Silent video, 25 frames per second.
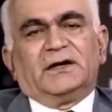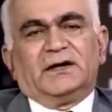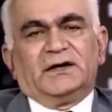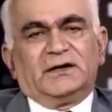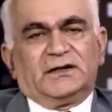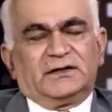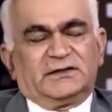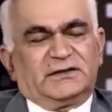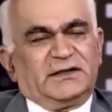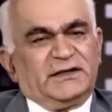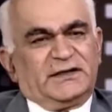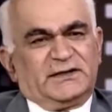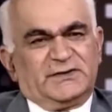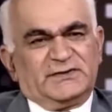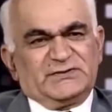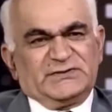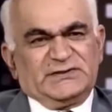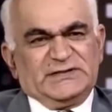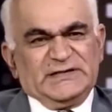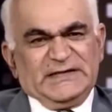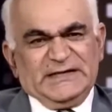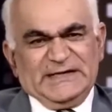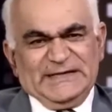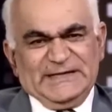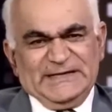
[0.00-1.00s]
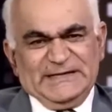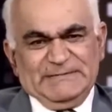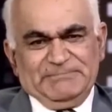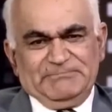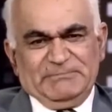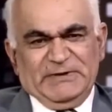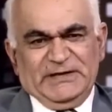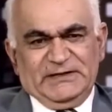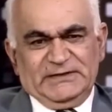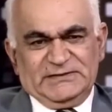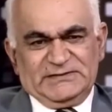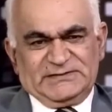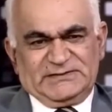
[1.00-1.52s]
Uh, there is the
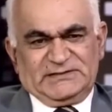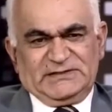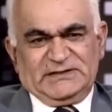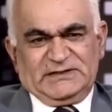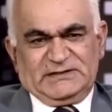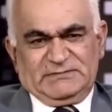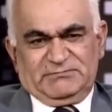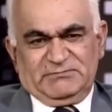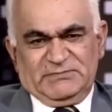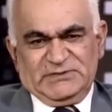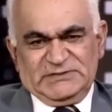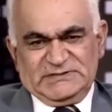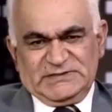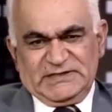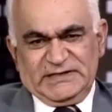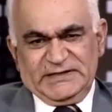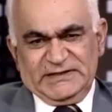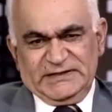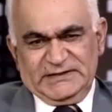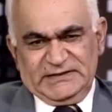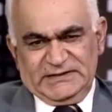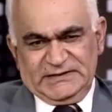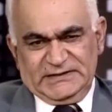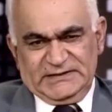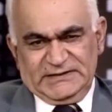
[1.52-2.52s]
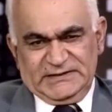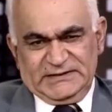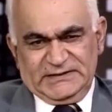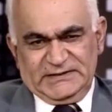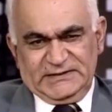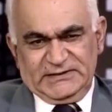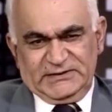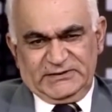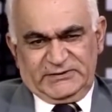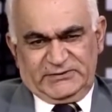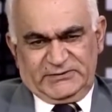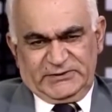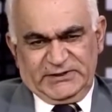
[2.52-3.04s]
Ballistic Missile
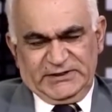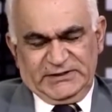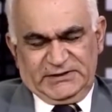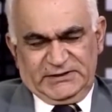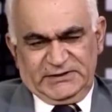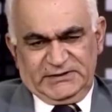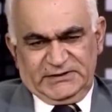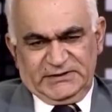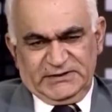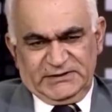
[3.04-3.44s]
uh, Treaty.